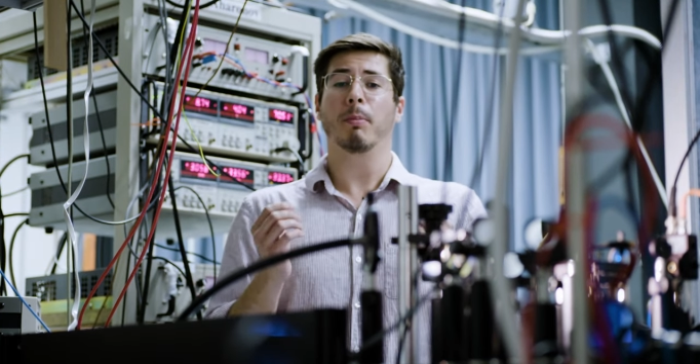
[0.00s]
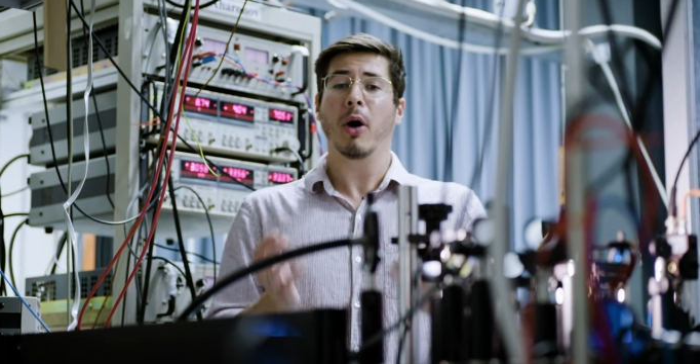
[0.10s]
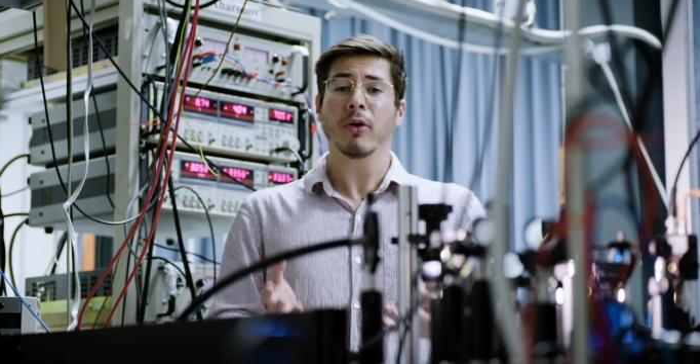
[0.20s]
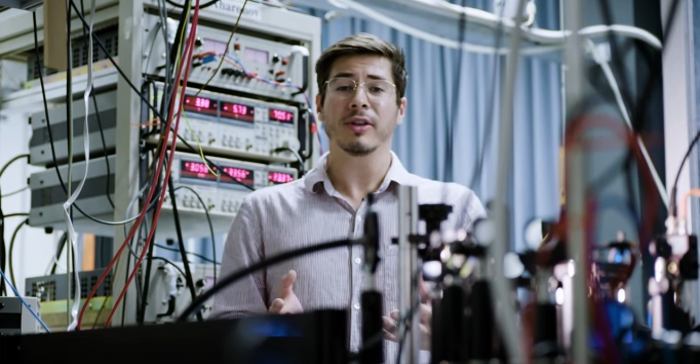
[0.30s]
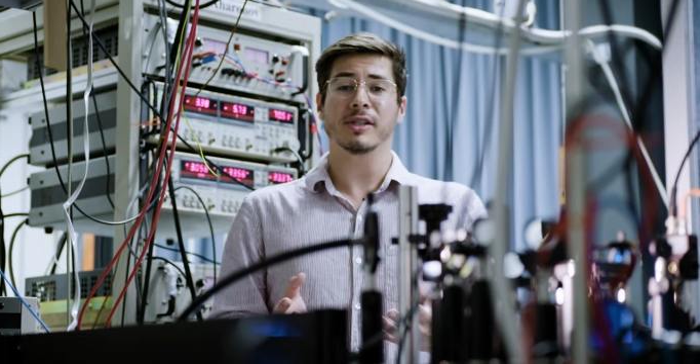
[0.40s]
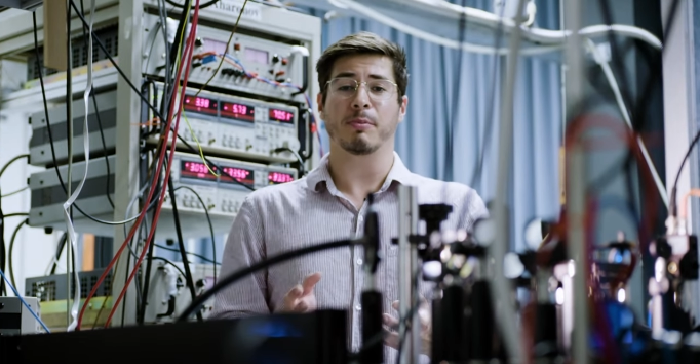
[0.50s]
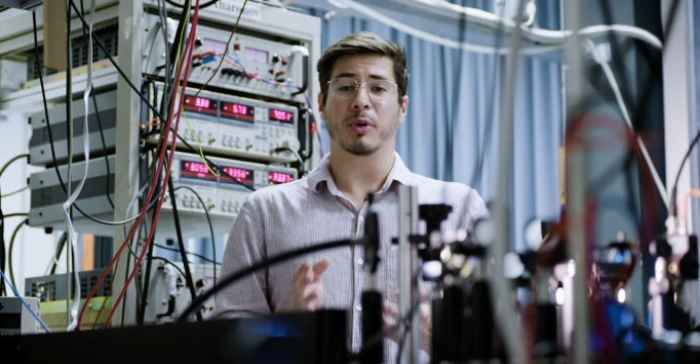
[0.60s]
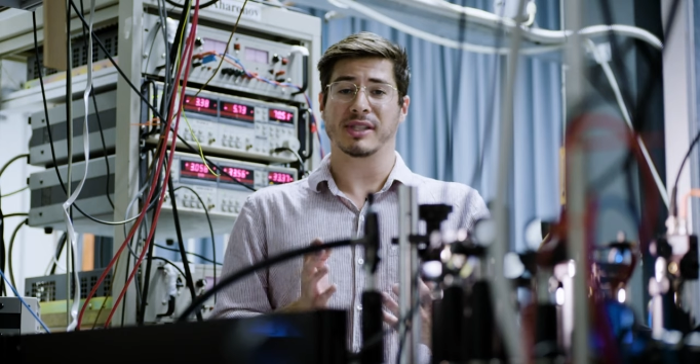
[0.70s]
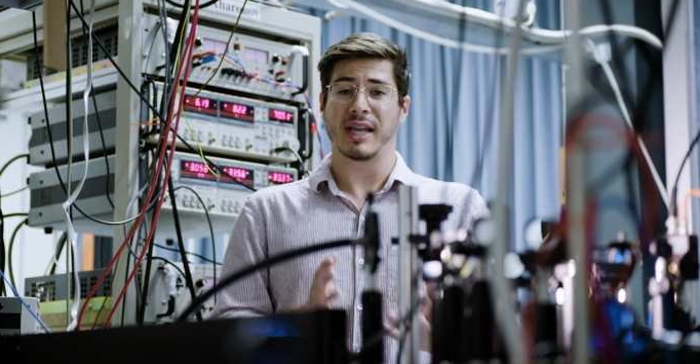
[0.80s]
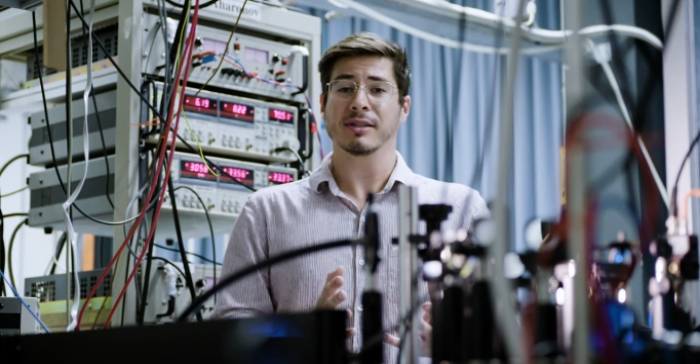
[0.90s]
both as a
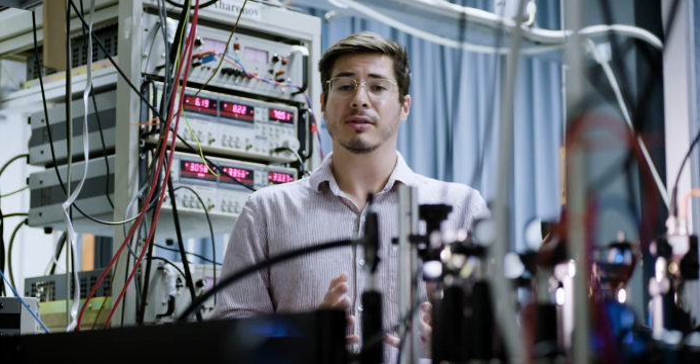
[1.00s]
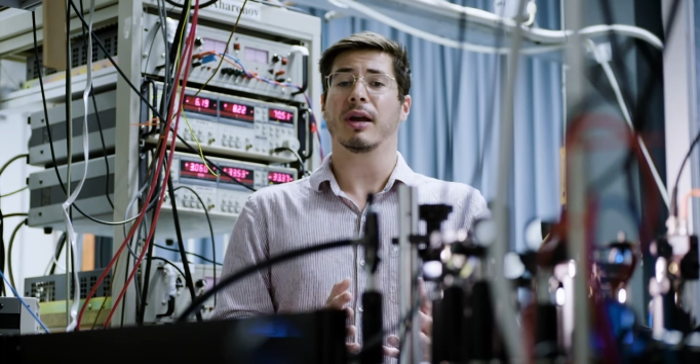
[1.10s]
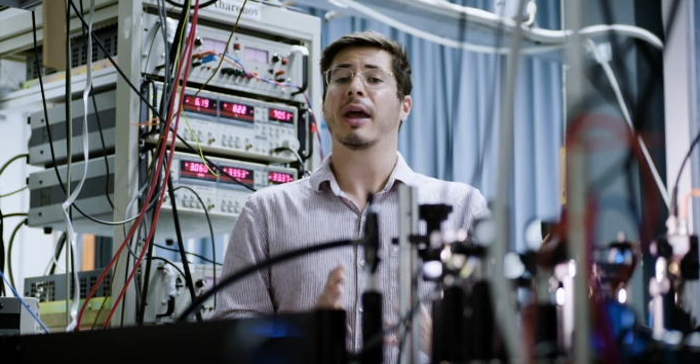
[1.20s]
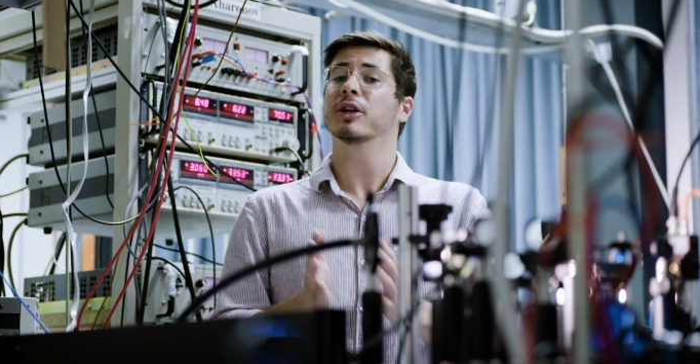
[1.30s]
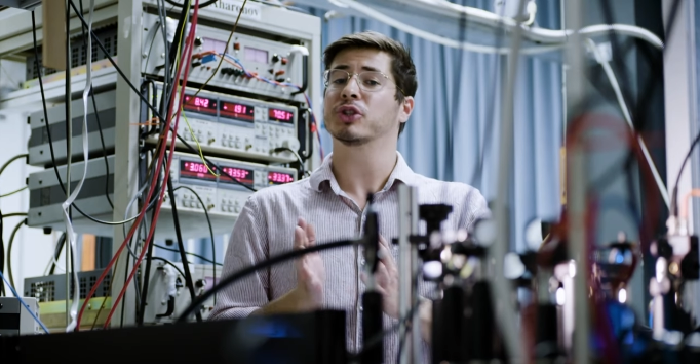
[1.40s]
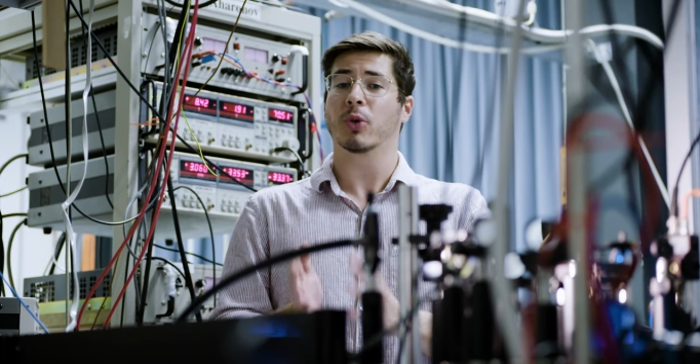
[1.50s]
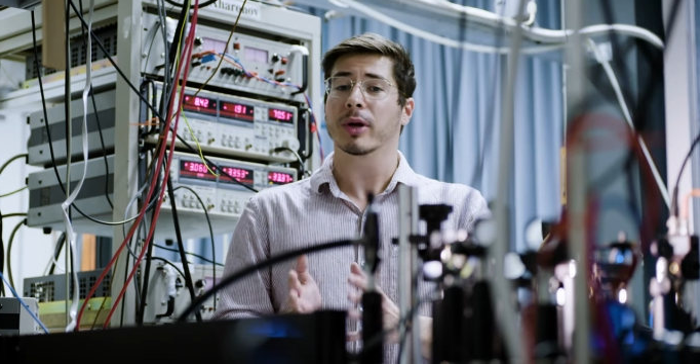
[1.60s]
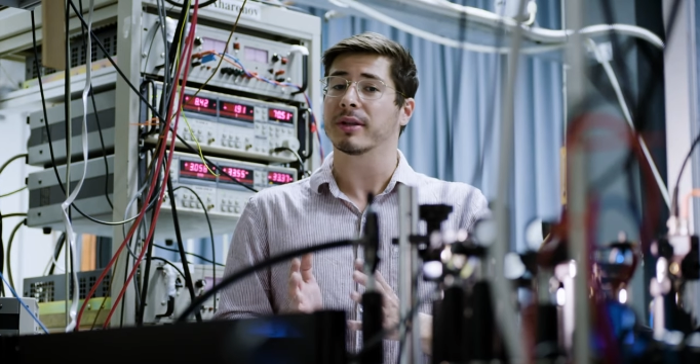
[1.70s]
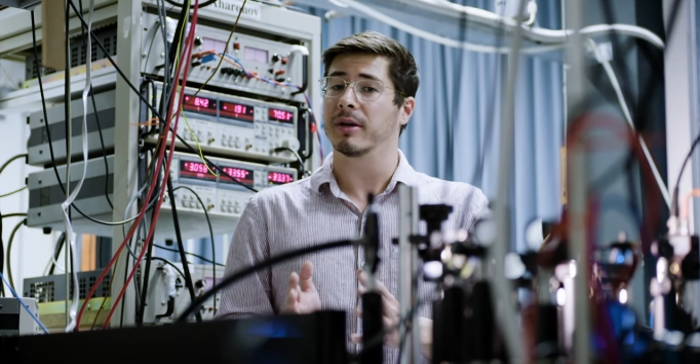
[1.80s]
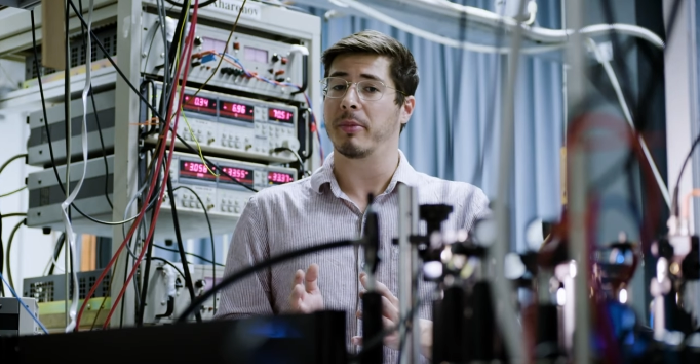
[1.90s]
processor and a
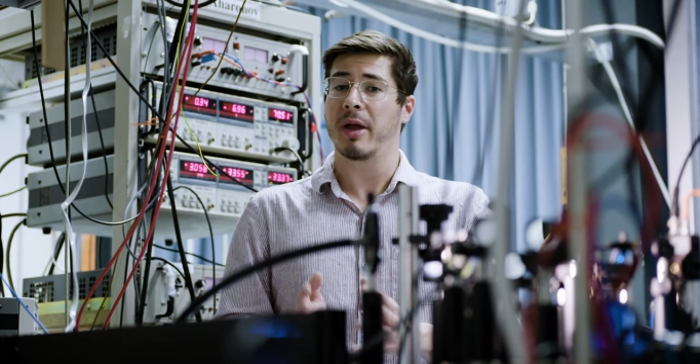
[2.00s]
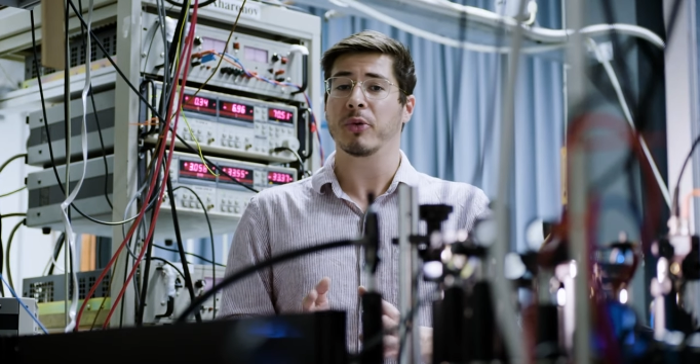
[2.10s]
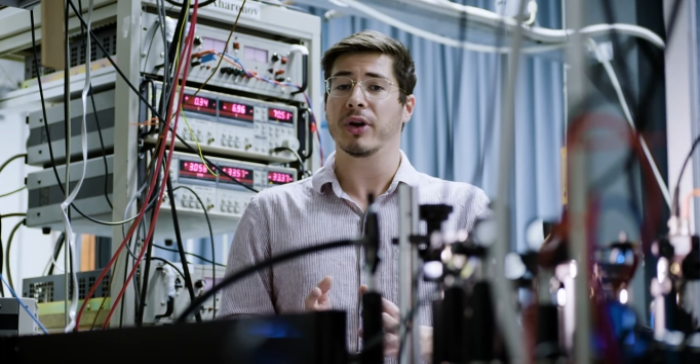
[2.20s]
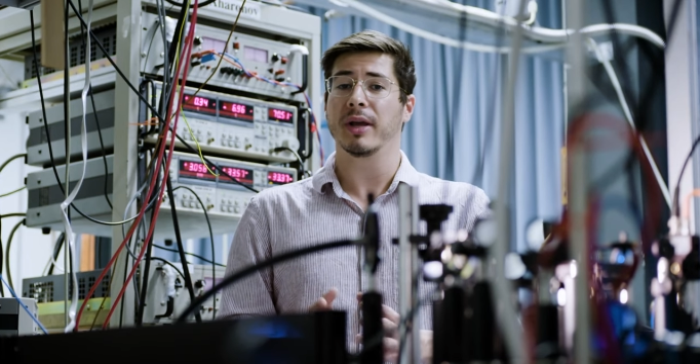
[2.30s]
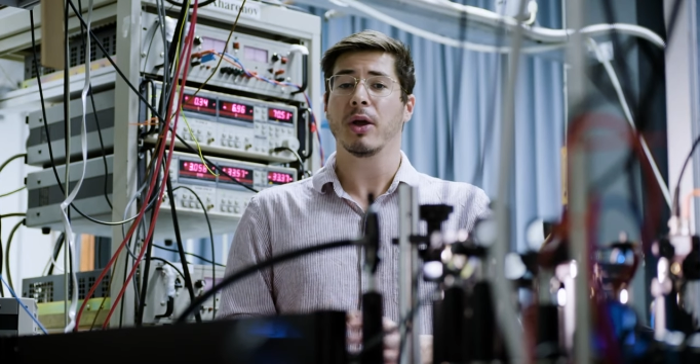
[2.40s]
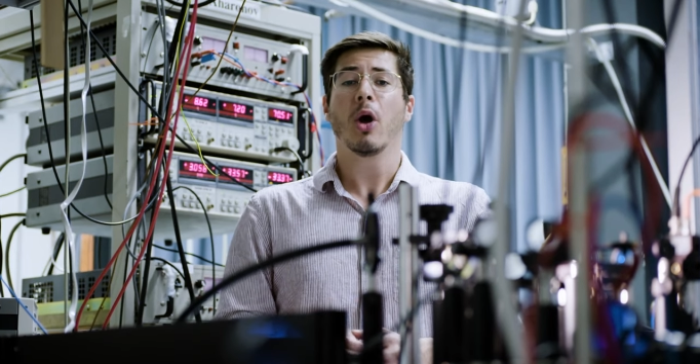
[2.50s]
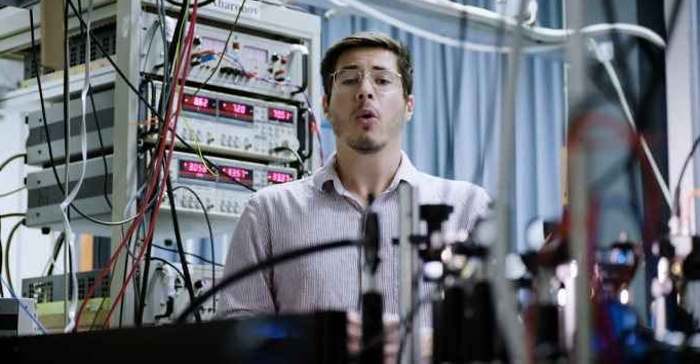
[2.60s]
short-term memory